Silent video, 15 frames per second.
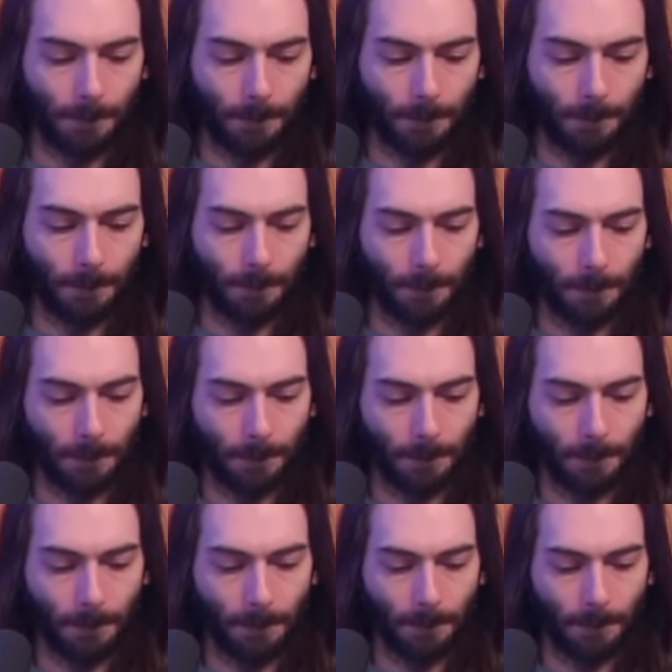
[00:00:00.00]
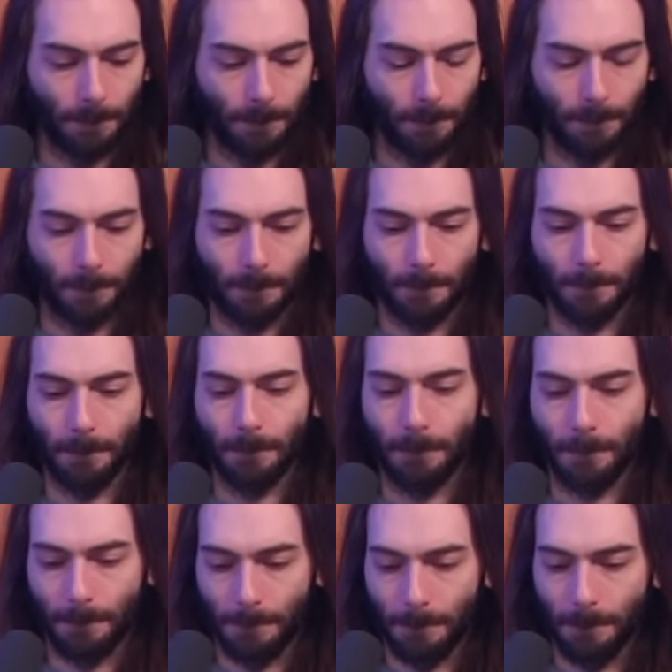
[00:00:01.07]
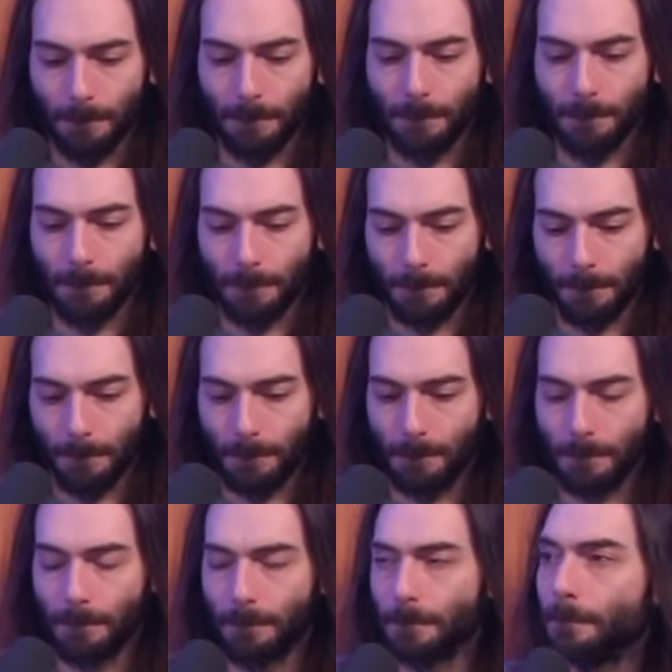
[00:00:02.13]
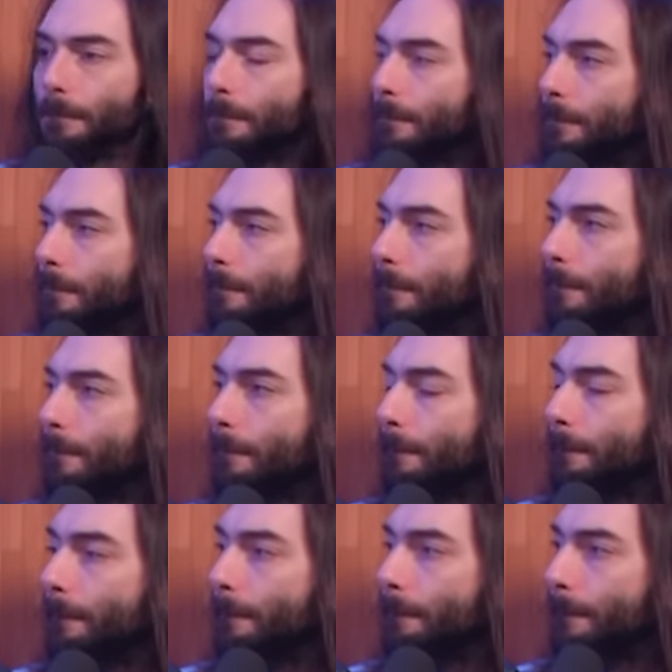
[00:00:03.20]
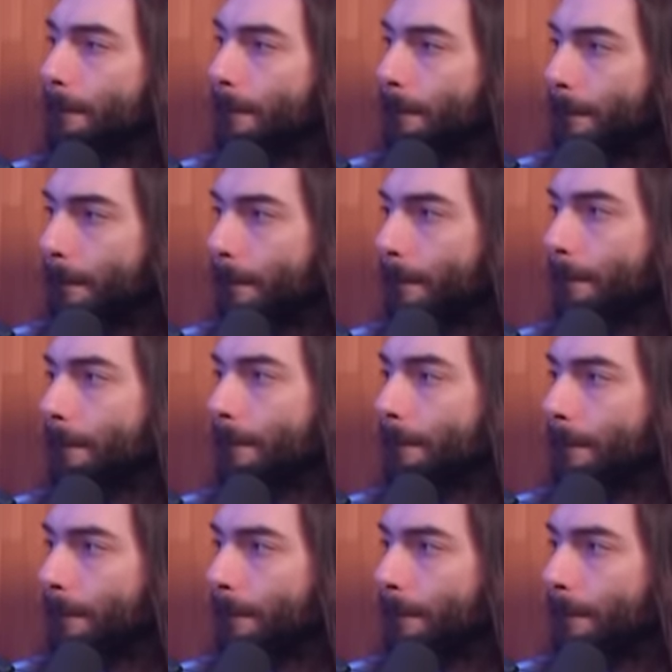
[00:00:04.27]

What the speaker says: [no speech]